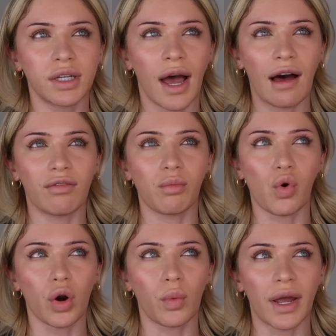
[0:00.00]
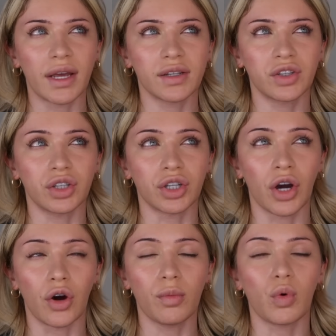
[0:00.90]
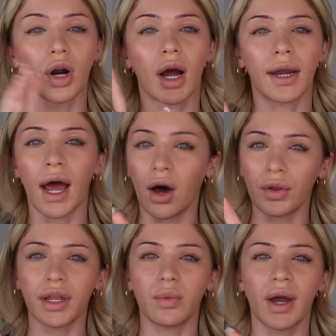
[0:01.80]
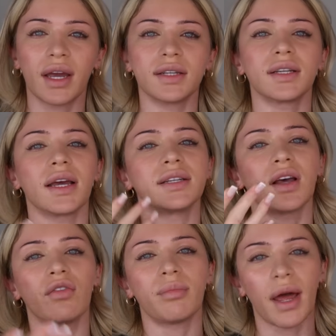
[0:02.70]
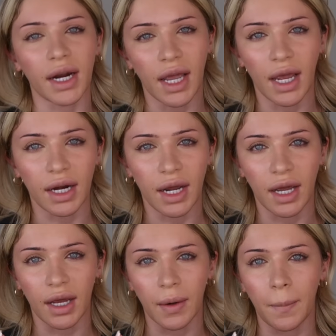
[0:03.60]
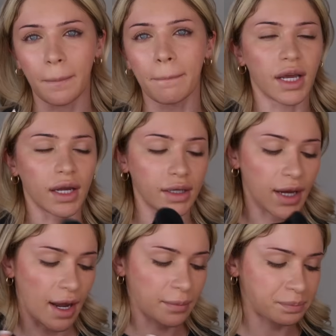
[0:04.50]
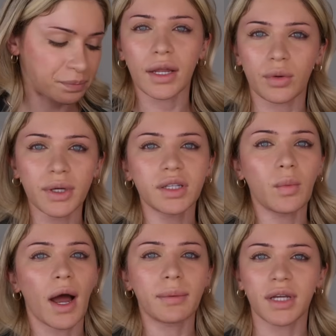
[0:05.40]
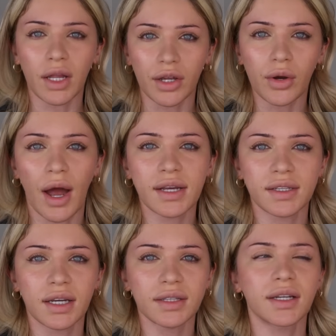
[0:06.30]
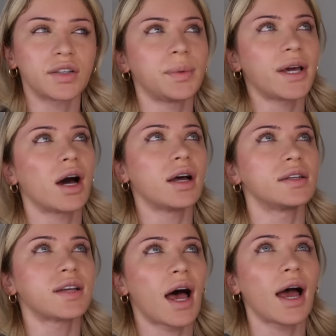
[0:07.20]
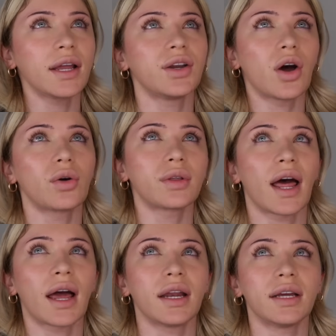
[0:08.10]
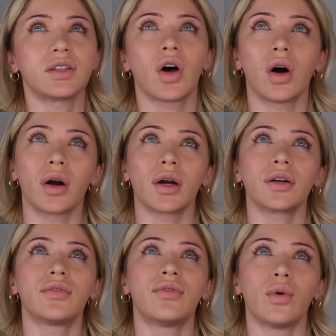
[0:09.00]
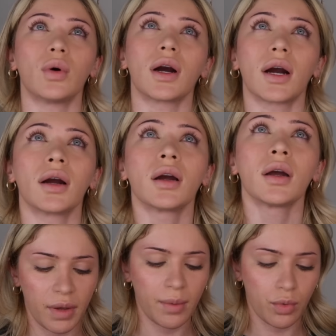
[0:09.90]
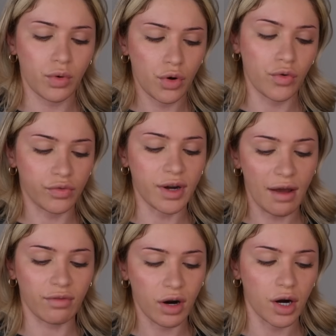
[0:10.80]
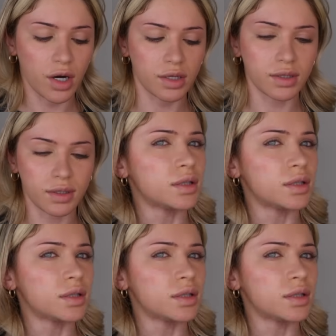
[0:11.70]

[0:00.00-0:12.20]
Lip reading: to have more ways to cope, more unhealthy ways like self-medicating, and yeah. And the reason why I'm telling you guys this is because I know that it's hard for people who've never